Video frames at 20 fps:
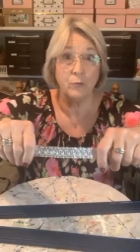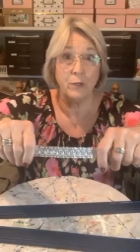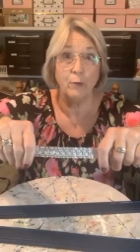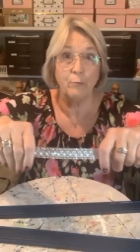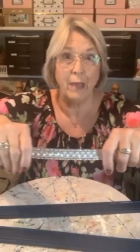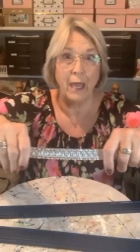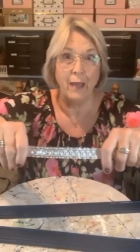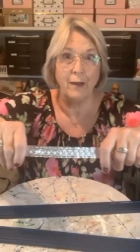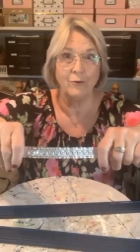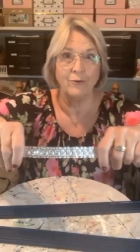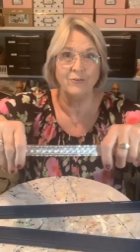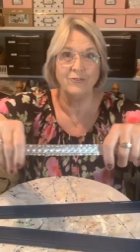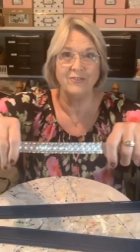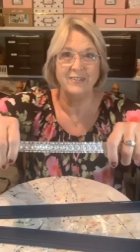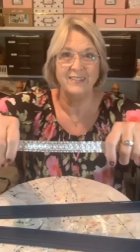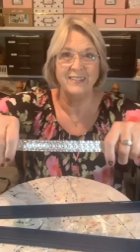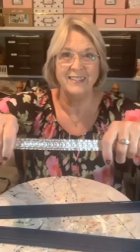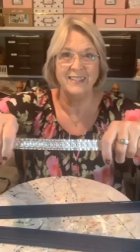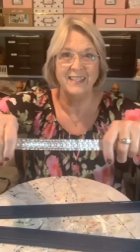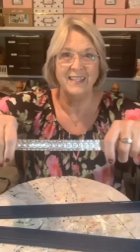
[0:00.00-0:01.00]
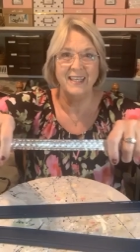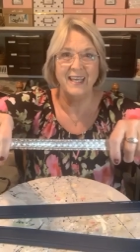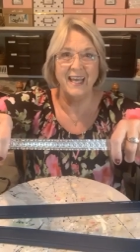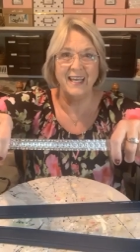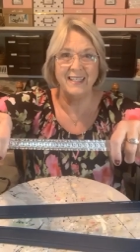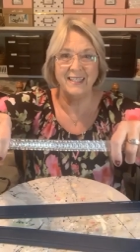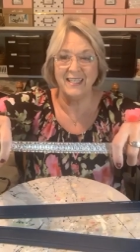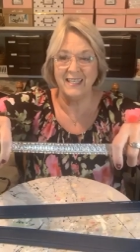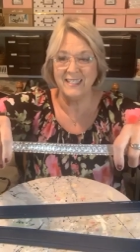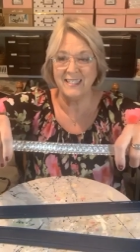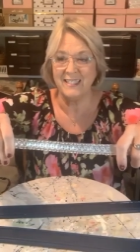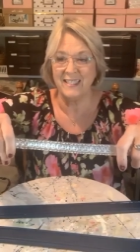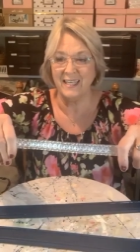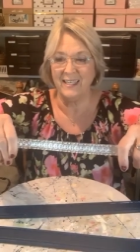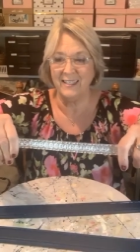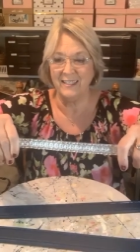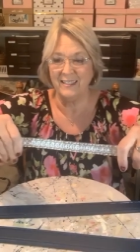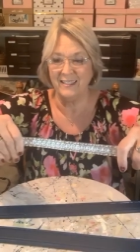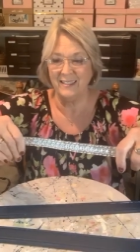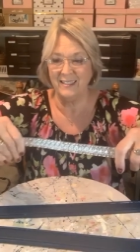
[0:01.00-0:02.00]
It's real metal. Hey,
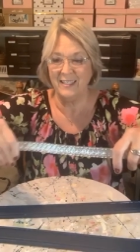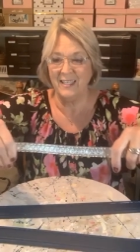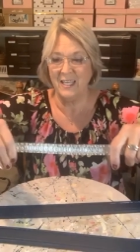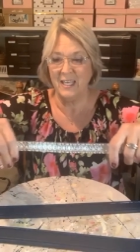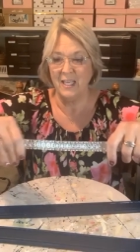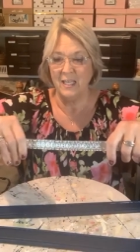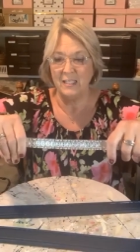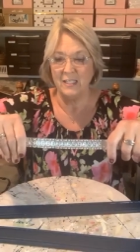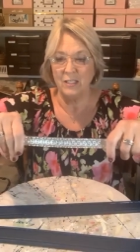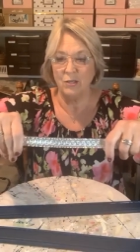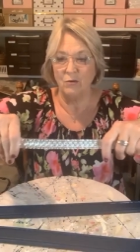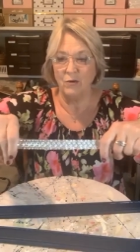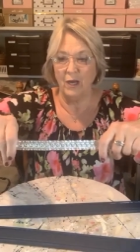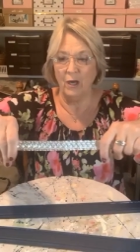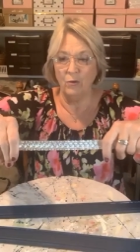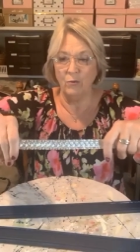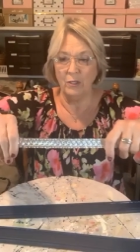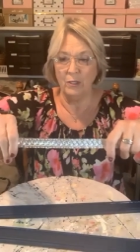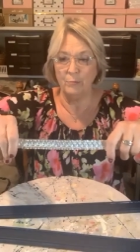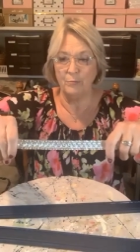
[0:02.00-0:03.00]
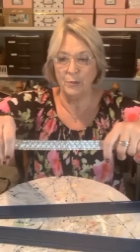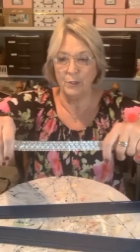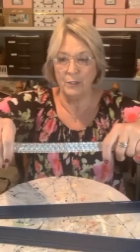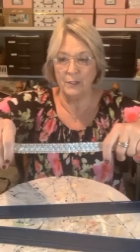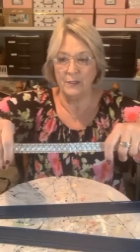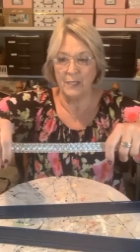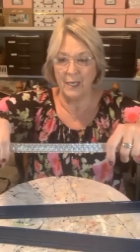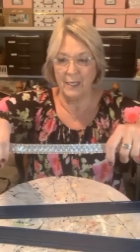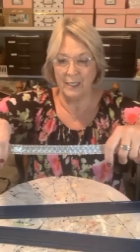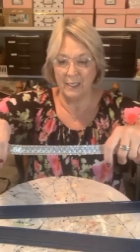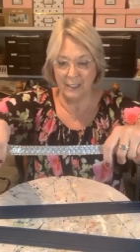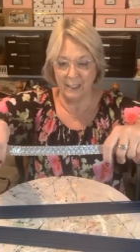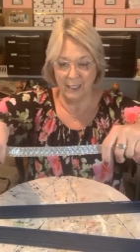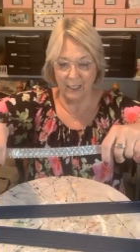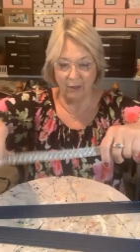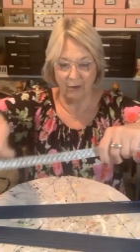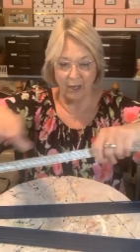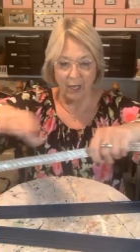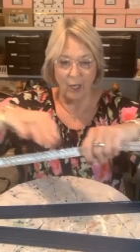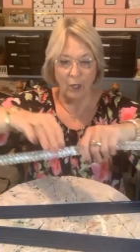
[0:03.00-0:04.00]
Lisa. So I want to put that
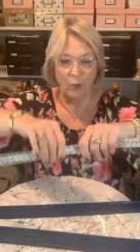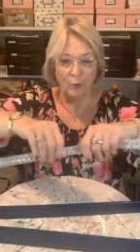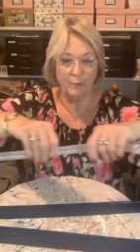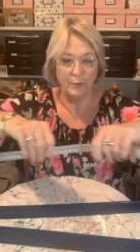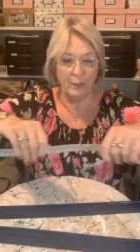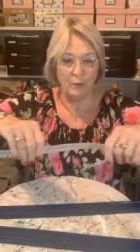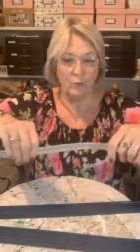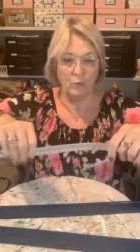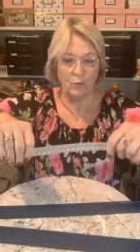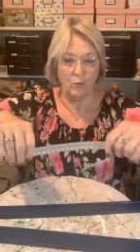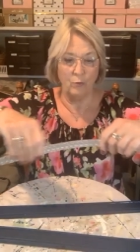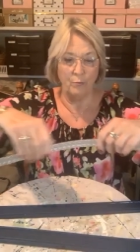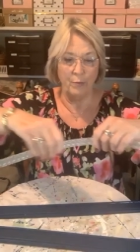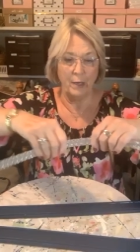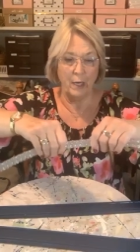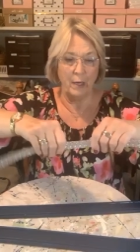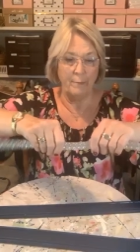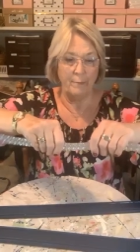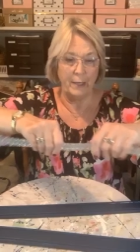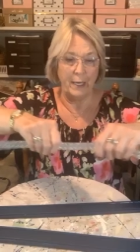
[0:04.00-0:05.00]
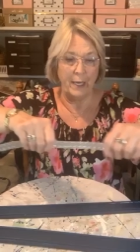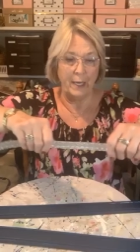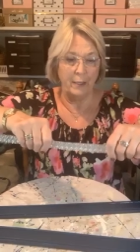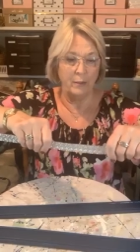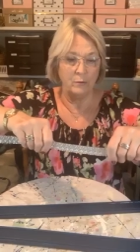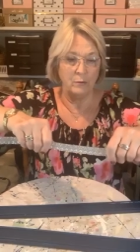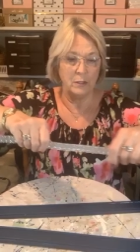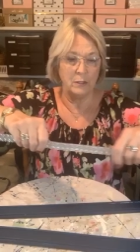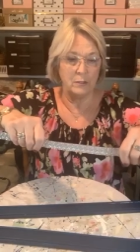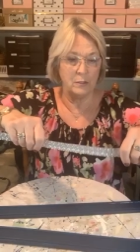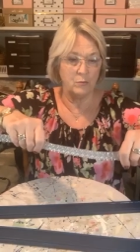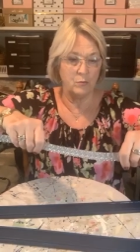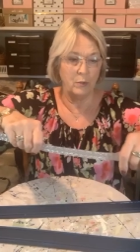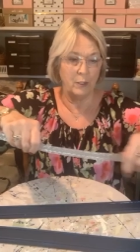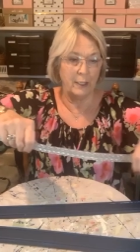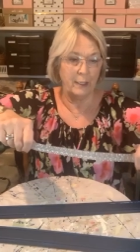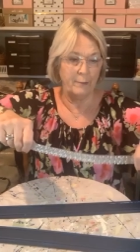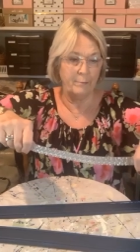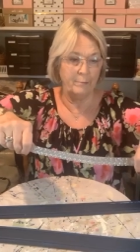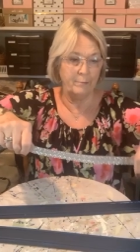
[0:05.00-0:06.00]
in here. I hope it won't pop out,
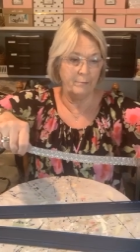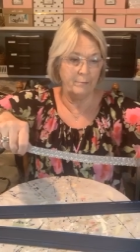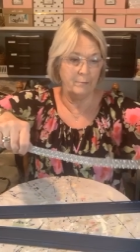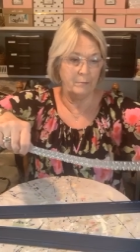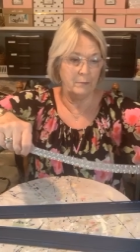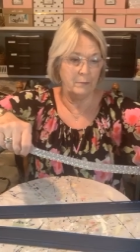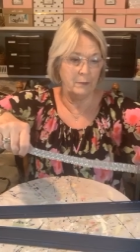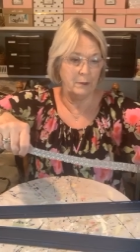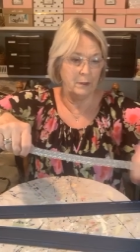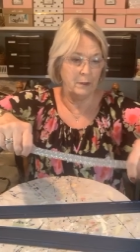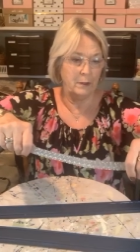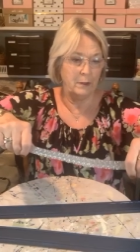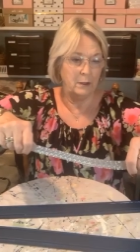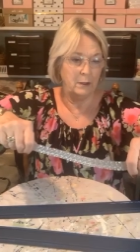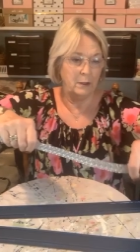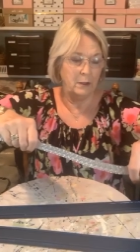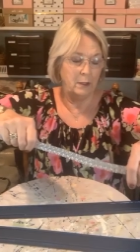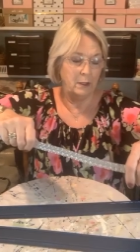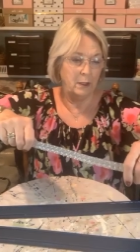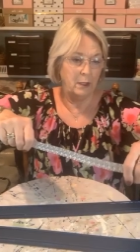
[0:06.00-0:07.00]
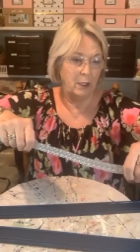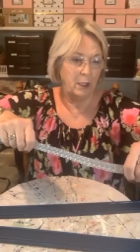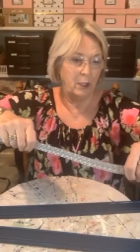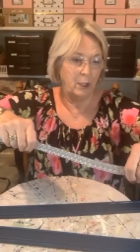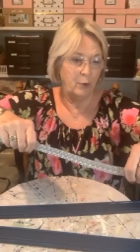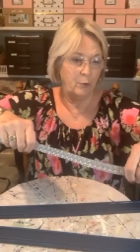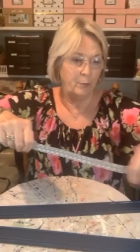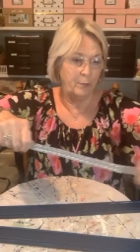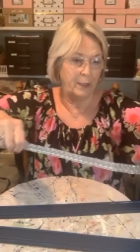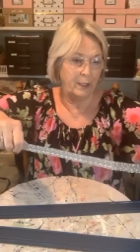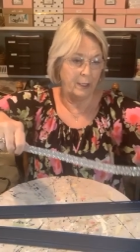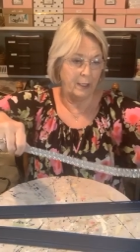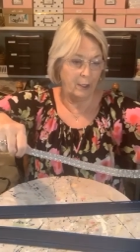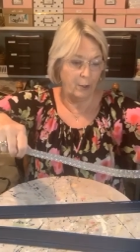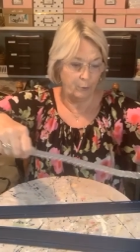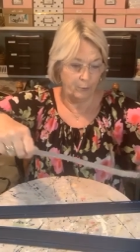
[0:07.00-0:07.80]
is what I'm hoping.